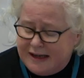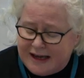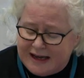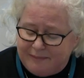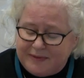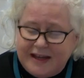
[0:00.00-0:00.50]

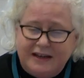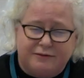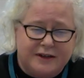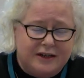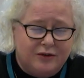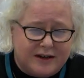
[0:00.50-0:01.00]
But as we've
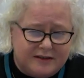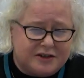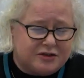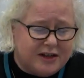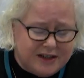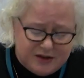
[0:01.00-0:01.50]
said,
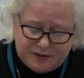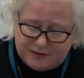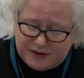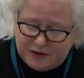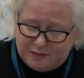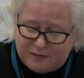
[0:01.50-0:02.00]

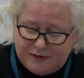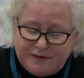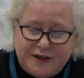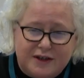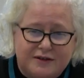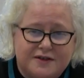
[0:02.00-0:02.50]
2022 was a
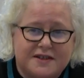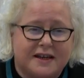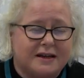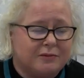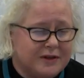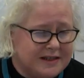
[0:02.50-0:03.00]
particularly
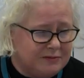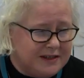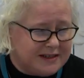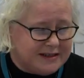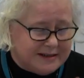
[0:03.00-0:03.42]
strong year,